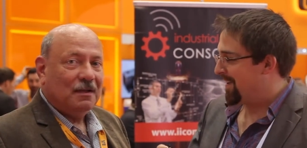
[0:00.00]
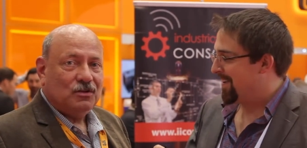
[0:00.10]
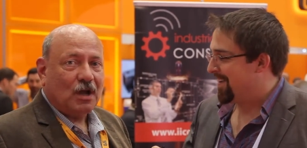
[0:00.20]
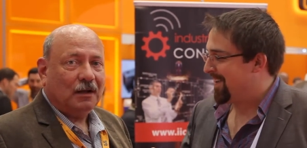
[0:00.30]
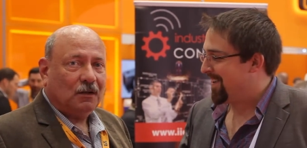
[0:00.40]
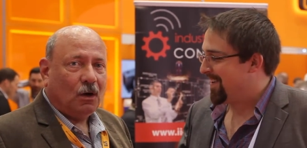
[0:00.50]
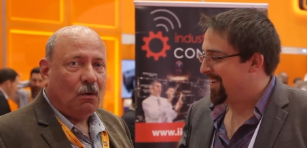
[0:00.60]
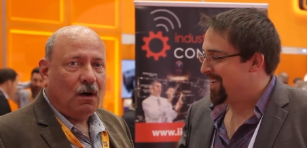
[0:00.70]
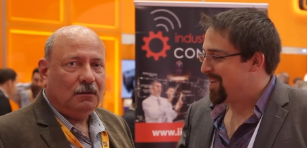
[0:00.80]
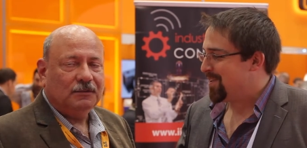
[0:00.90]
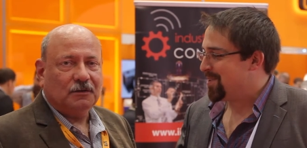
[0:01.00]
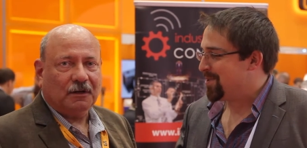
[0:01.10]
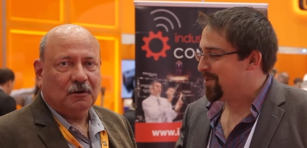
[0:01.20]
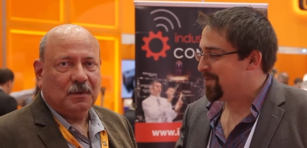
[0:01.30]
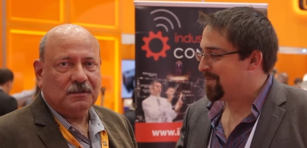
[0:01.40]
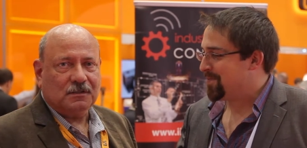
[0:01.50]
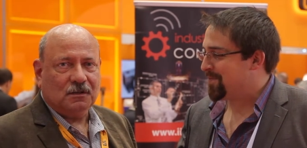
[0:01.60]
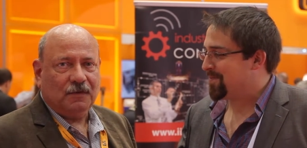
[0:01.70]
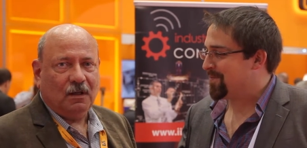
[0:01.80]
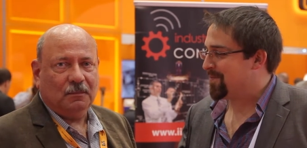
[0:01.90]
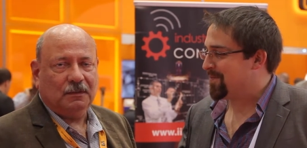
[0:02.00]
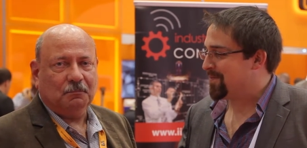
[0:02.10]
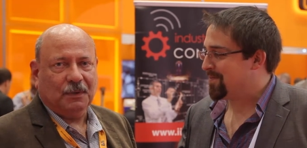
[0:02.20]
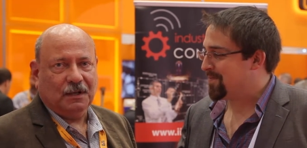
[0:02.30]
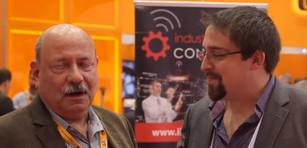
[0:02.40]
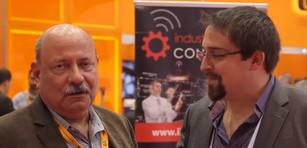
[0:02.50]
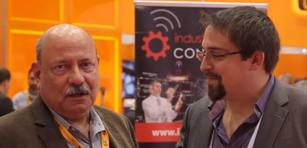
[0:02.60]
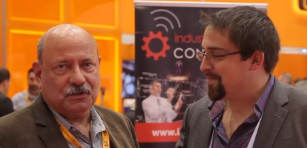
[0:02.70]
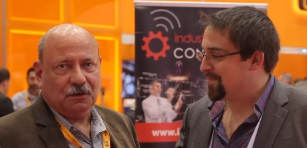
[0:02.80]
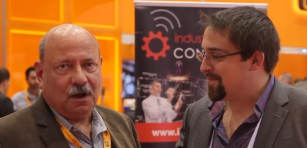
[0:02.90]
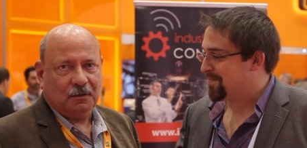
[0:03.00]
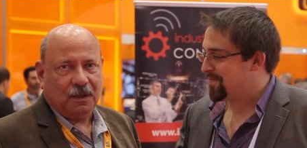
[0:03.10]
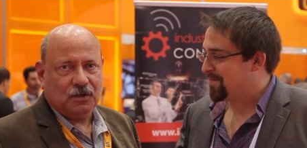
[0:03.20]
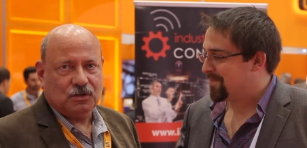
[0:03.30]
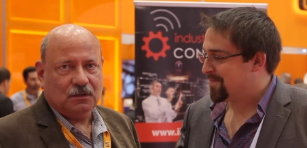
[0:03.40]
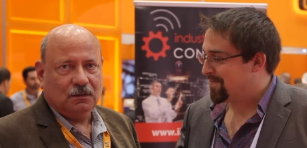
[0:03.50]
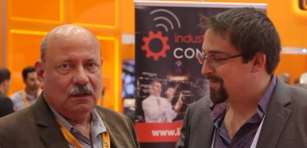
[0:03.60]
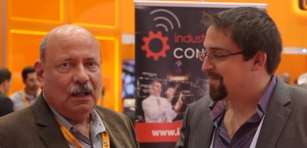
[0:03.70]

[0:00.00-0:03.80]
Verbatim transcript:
Speaker 1: John Kowal, Director of Business Development, B&R Industrial Automation.